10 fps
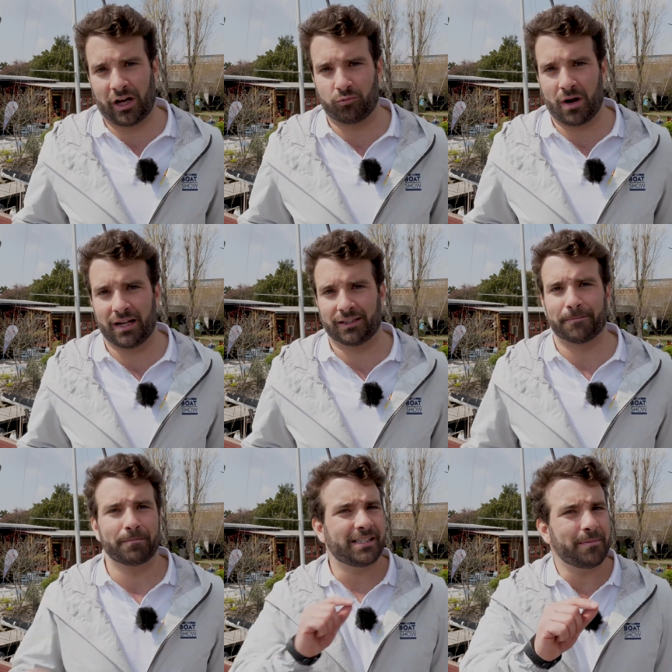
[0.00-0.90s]
Although
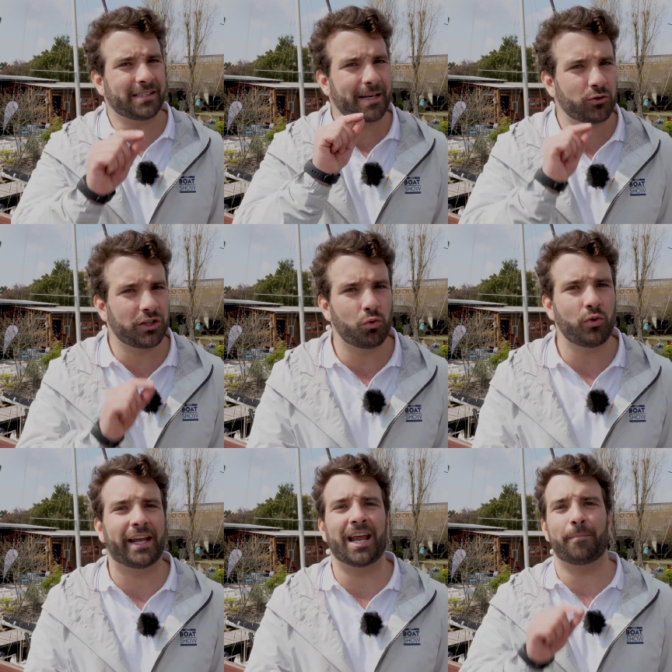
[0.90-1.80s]
sailboats, when
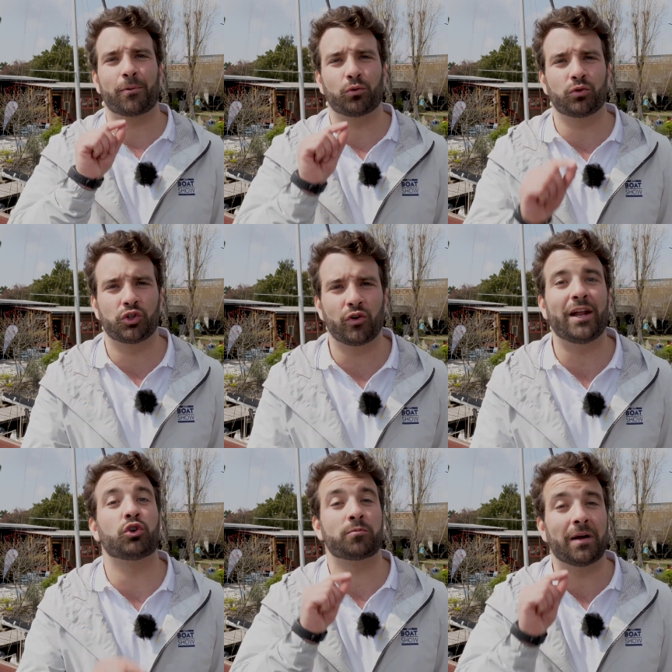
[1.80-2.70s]
sailing with the wind, do
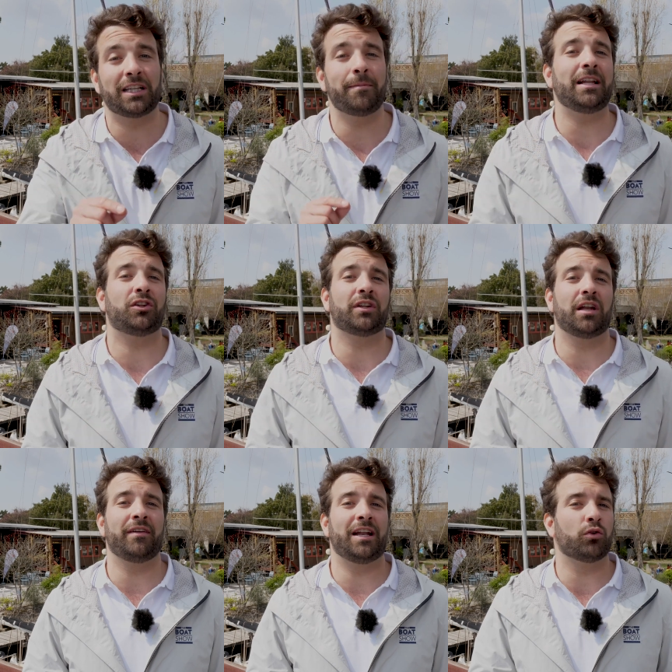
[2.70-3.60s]
not consume any
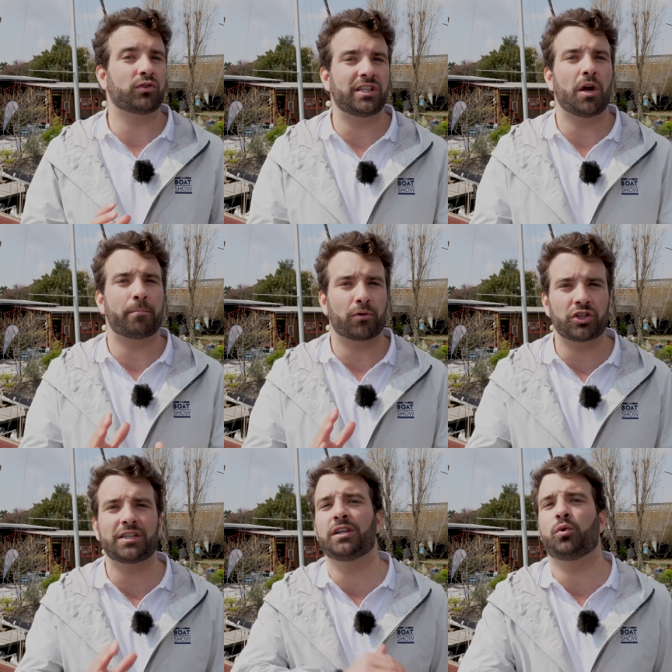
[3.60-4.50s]
fuel, are we
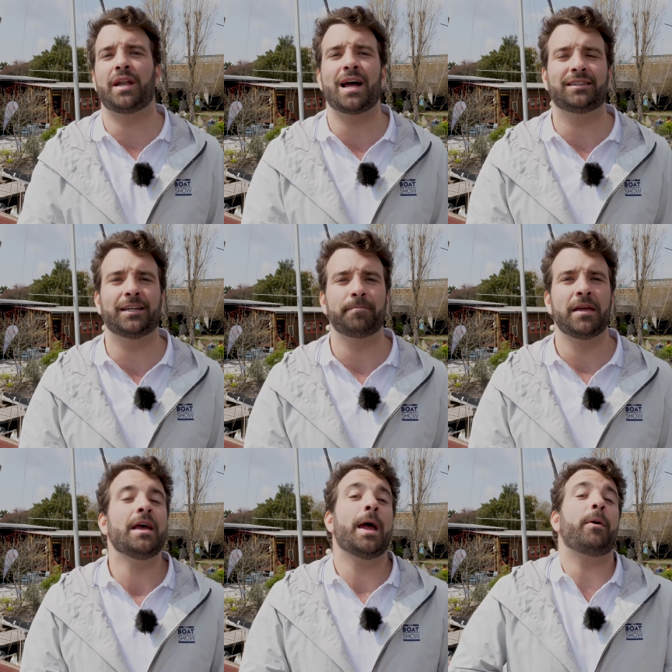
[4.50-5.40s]
sure that
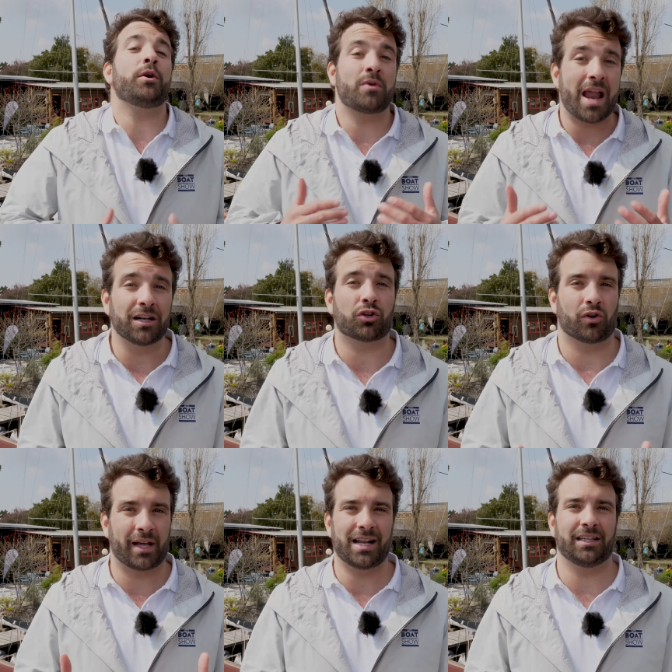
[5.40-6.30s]
production and disposal
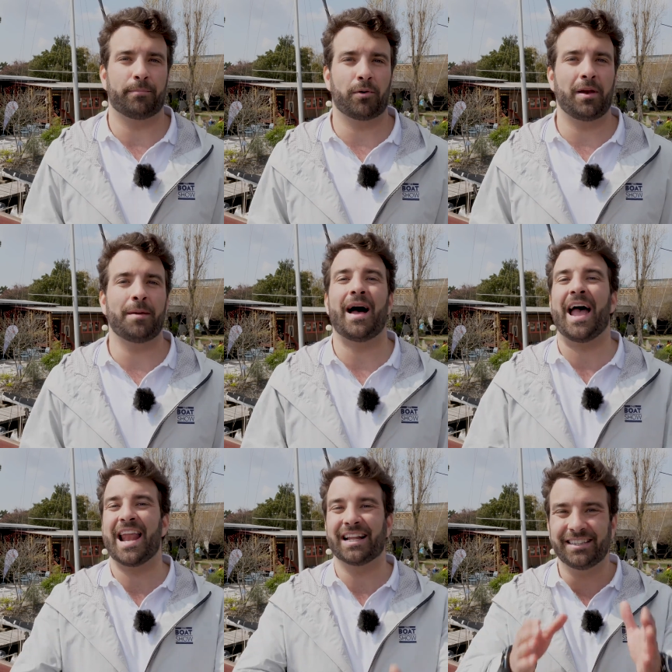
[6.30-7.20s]
of sails is not
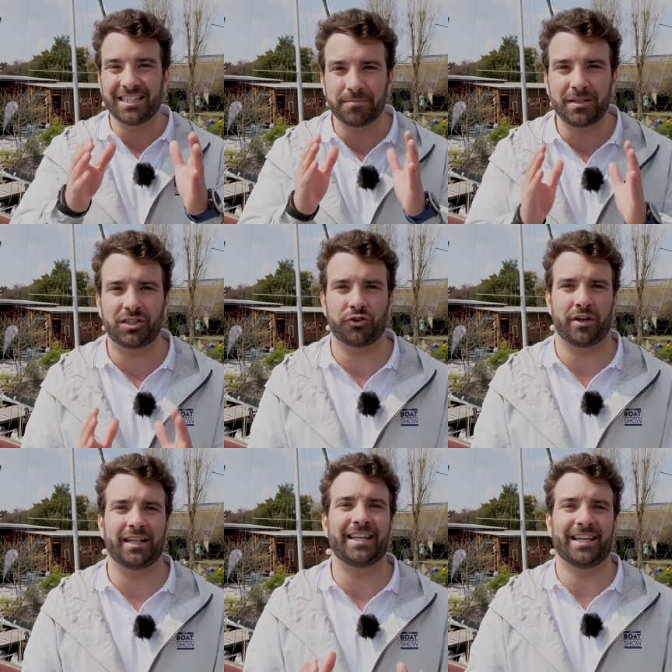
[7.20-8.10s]
a polluting
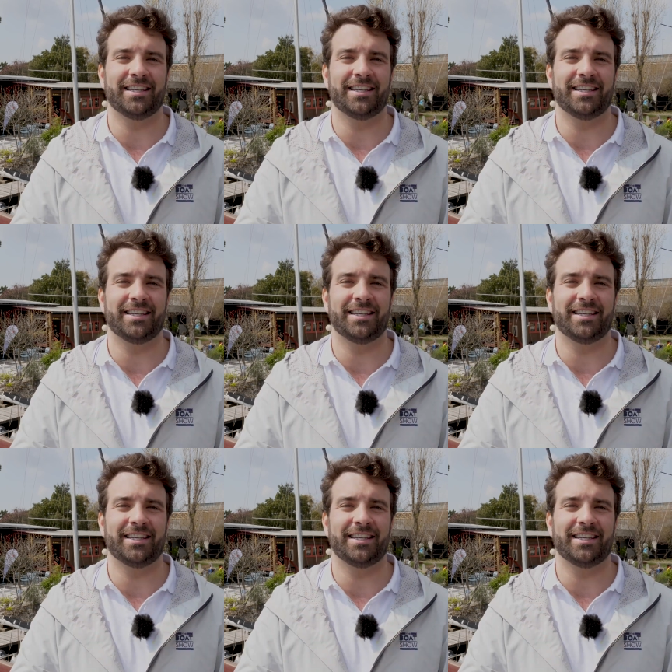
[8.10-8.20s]
process?